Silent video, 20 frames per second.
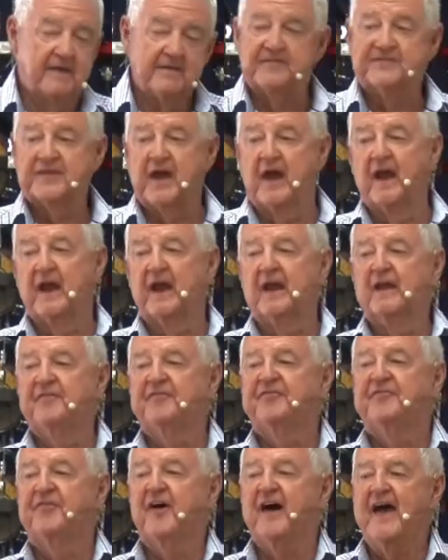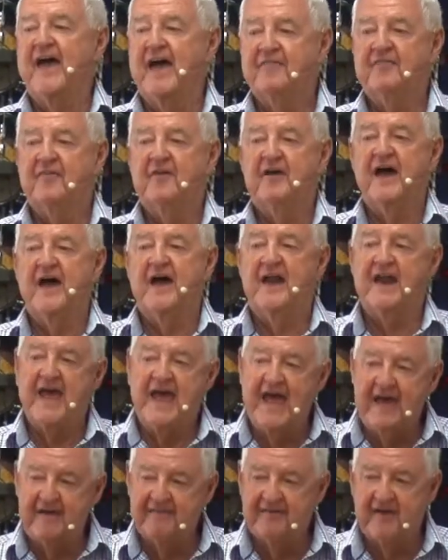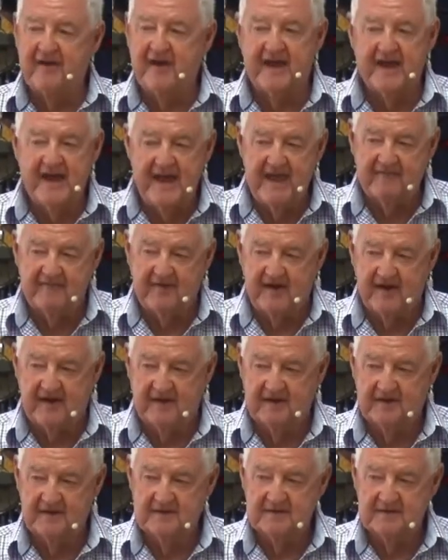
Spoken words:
that's going to live forever and ever and ever.